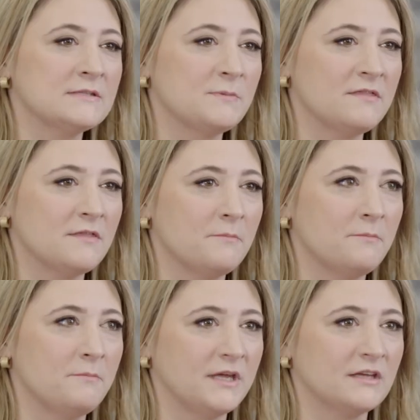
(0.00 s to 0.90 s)
has been the
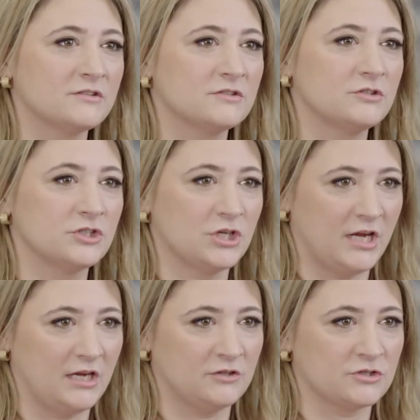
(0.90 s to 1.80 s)
biggest
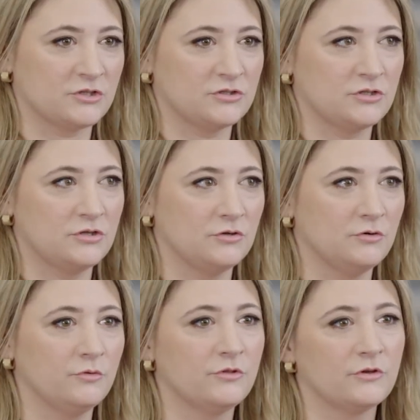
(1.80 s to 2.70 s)
change
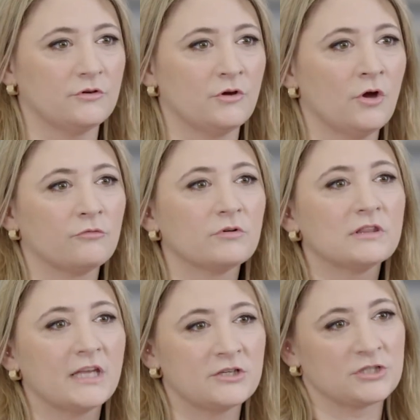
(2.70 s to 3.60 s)
to the
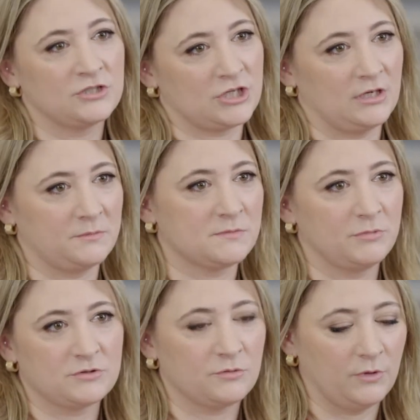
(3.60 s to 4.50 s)
relationships
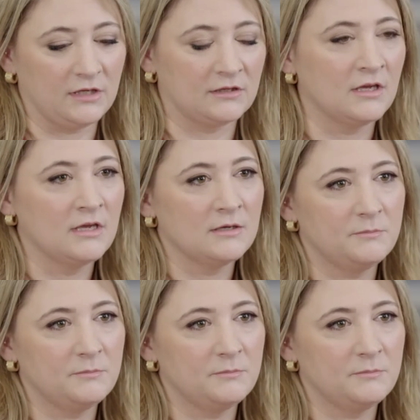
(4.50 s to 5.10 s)
between